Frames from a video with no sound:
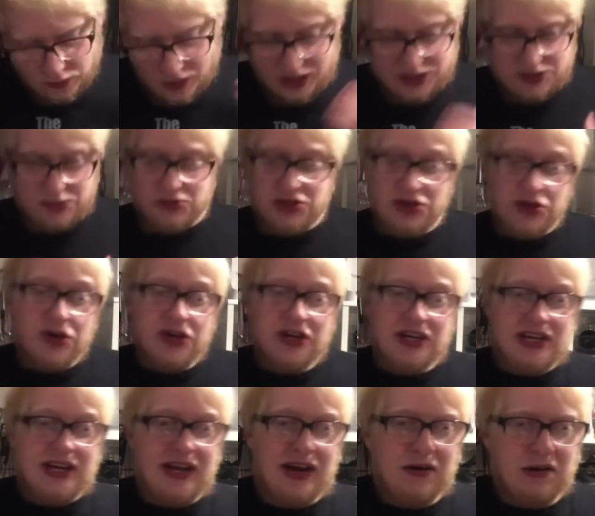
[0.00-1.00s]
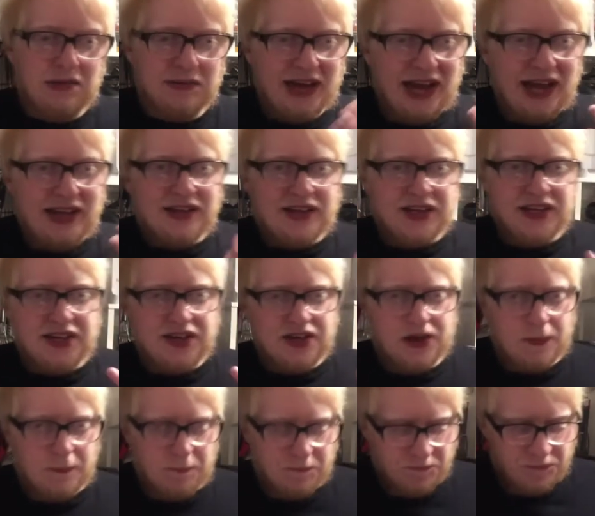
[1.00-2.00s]
As I'm talking now, I'm getting like
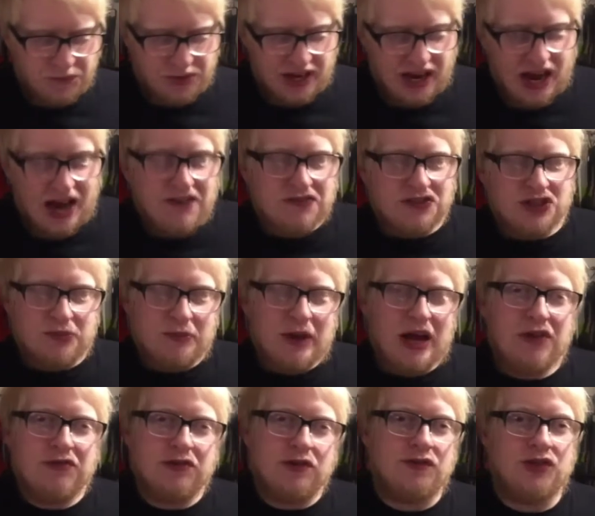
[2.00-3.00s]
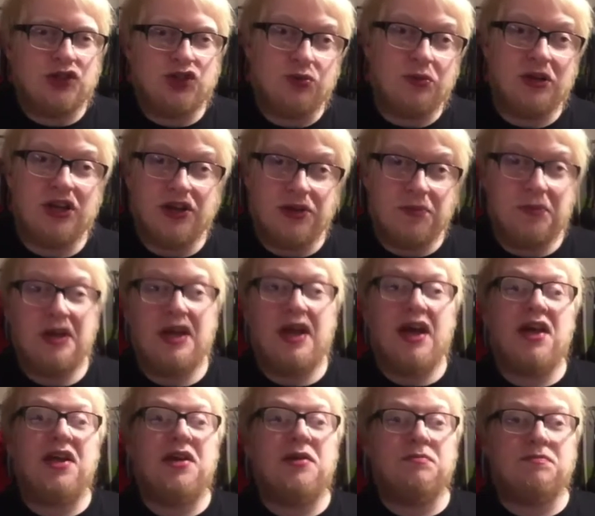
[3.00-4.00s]
the aftermath of a double
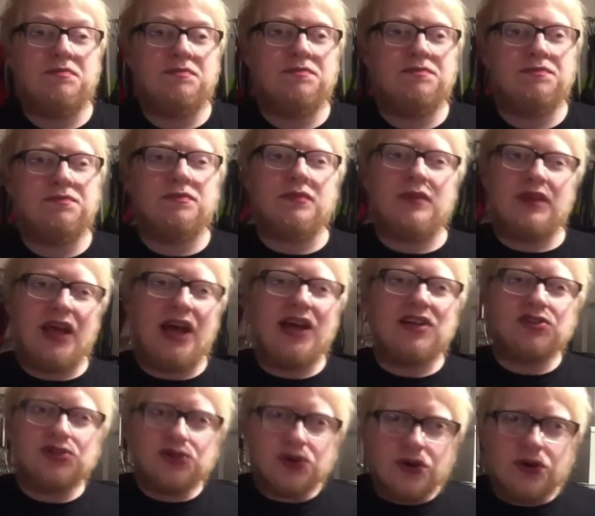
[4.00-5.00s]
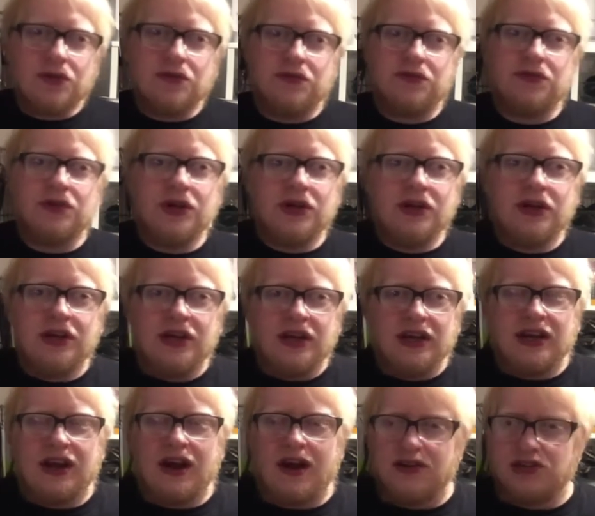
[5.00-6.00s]
IPA. That sort of
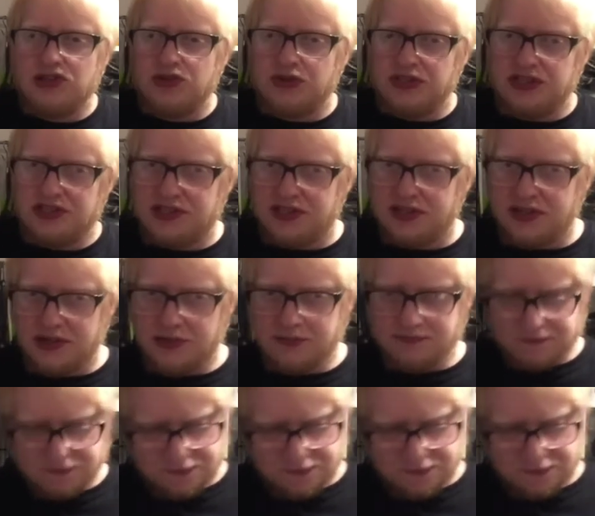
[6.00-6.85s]
characteristic.